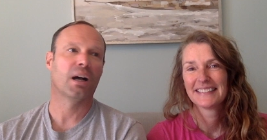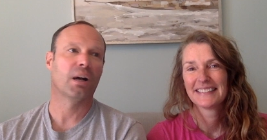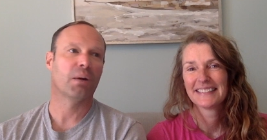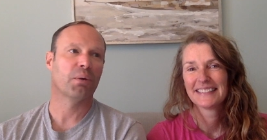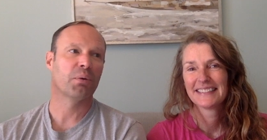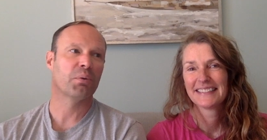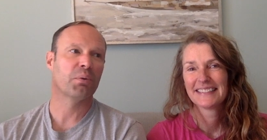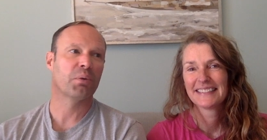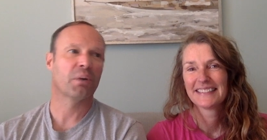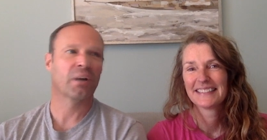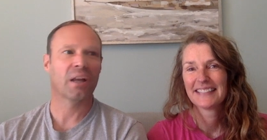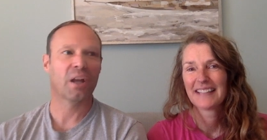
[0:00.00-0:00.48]

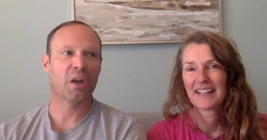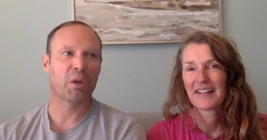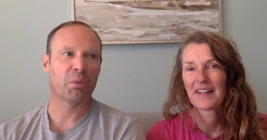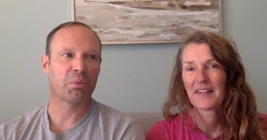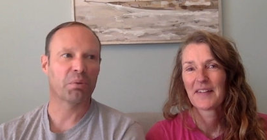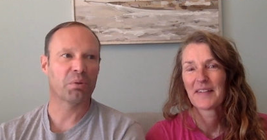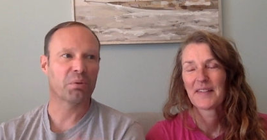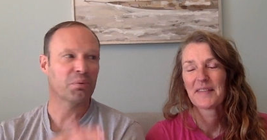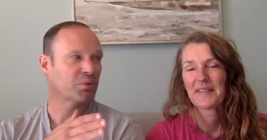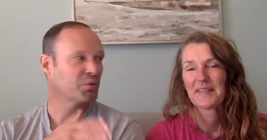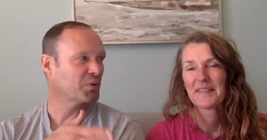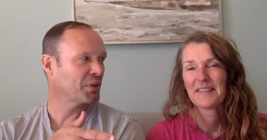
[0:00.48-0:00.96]
Speaker 1: We want to
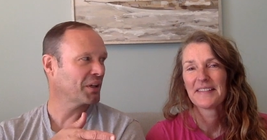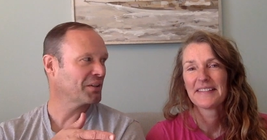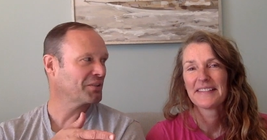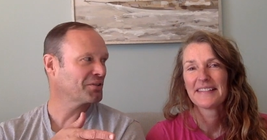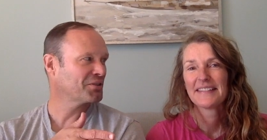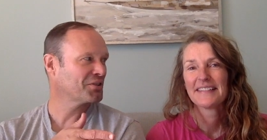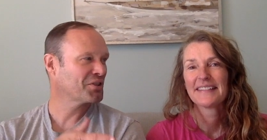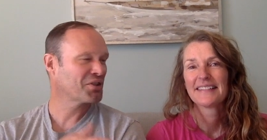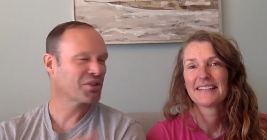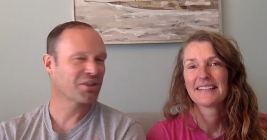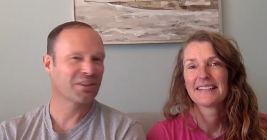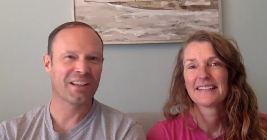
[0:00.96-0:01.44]
help you
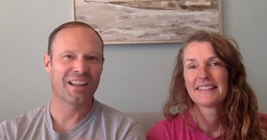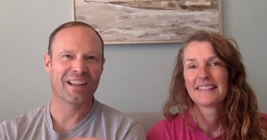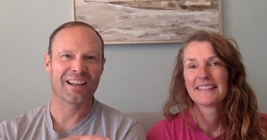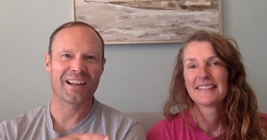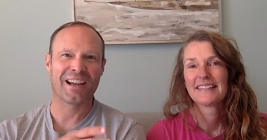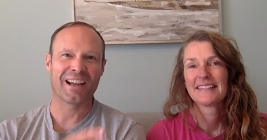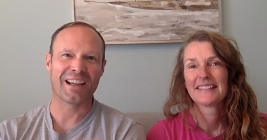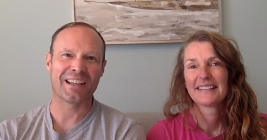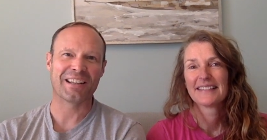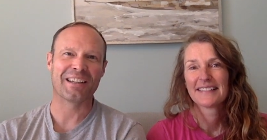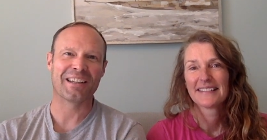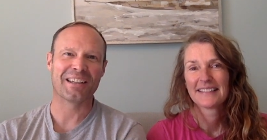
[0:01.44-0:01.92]
transition
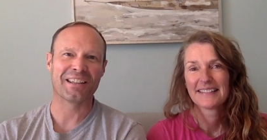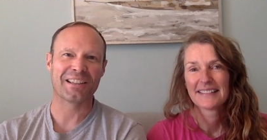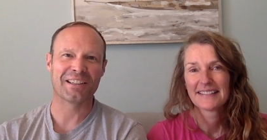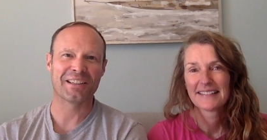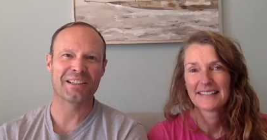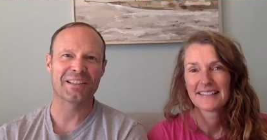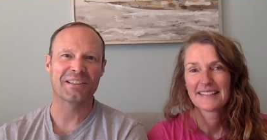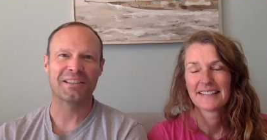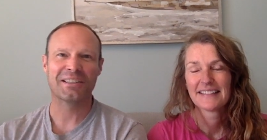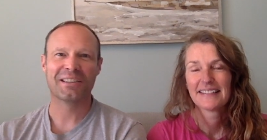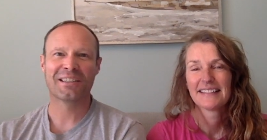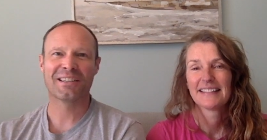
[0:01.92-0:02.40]
that
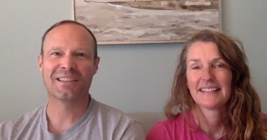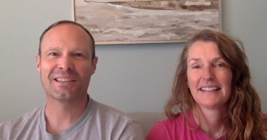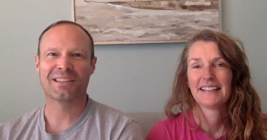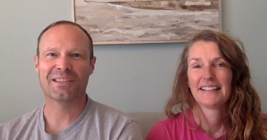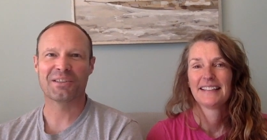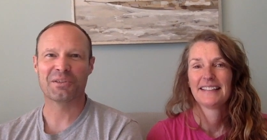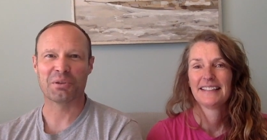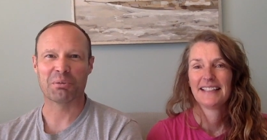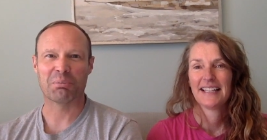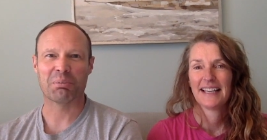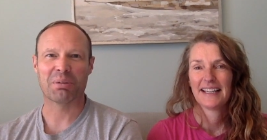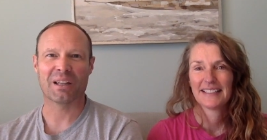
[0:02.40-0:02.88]
idea
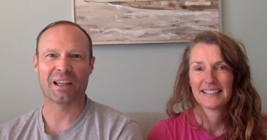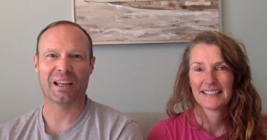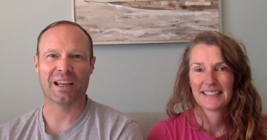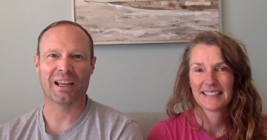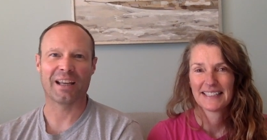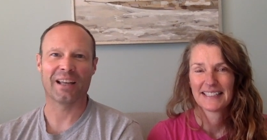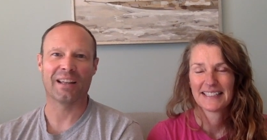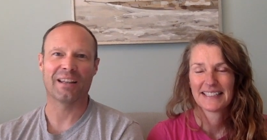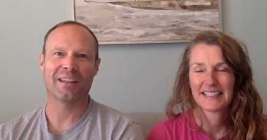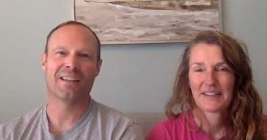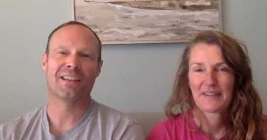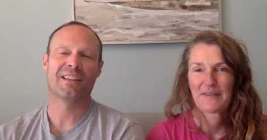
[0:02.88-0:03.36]
to a, yes,
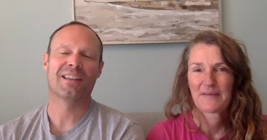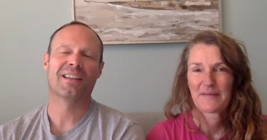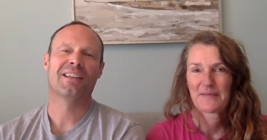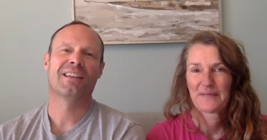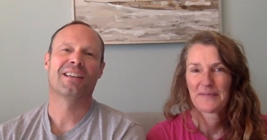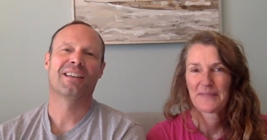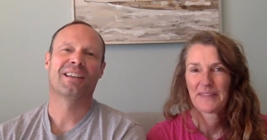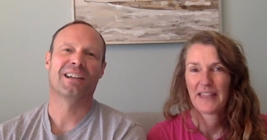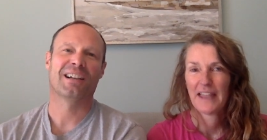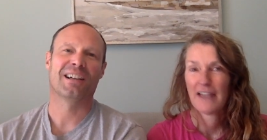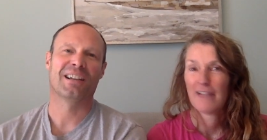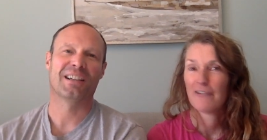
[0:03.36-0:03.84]
plan.
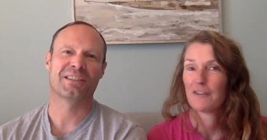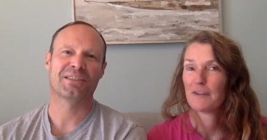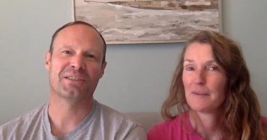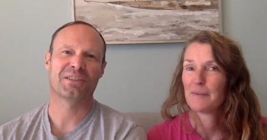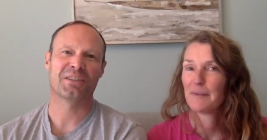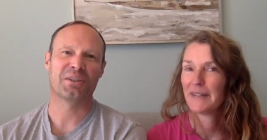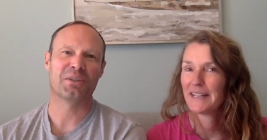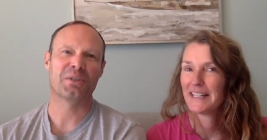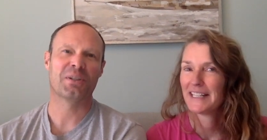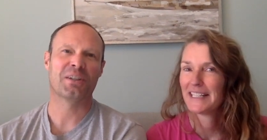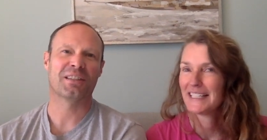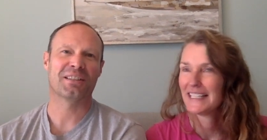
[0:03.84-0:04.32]

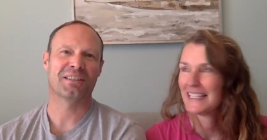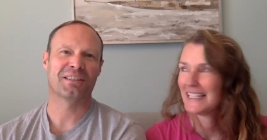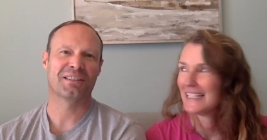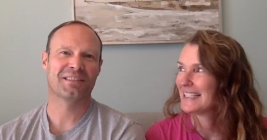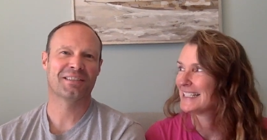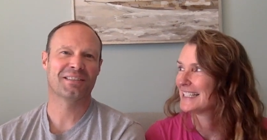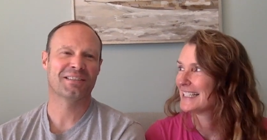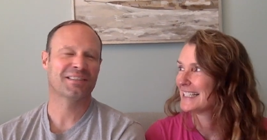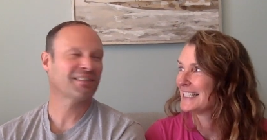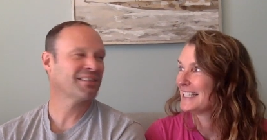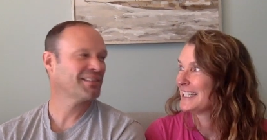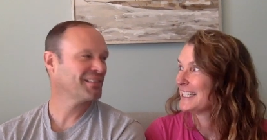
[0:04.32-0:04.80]
Speaker 2: Everybody so
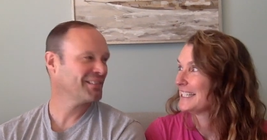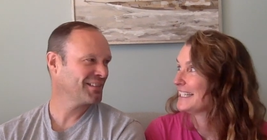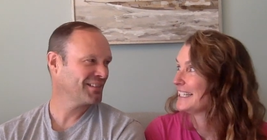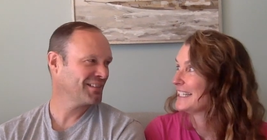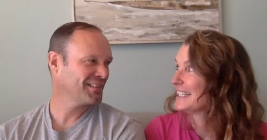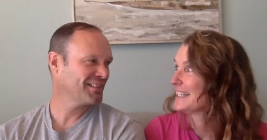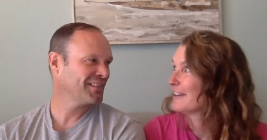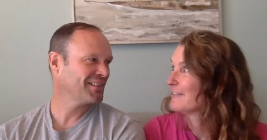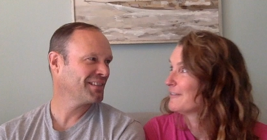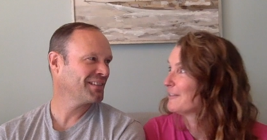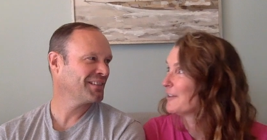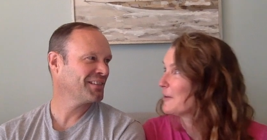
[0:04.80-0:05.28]
needs a
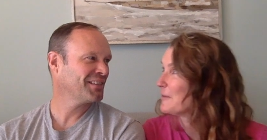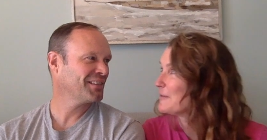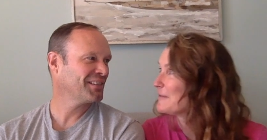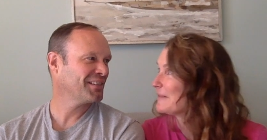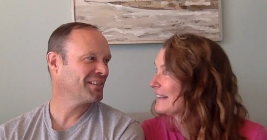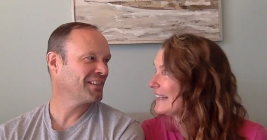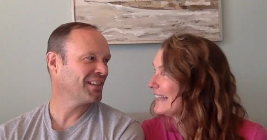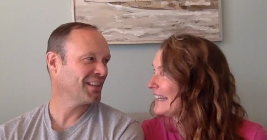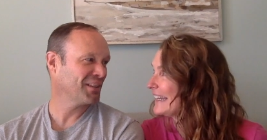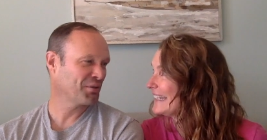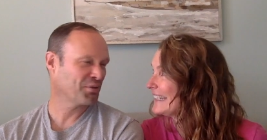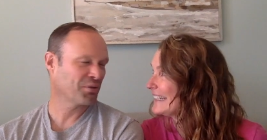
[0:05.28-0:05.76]
GTFO
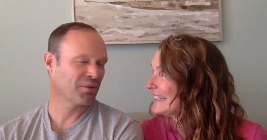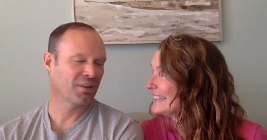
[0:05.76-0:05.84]
plan. That's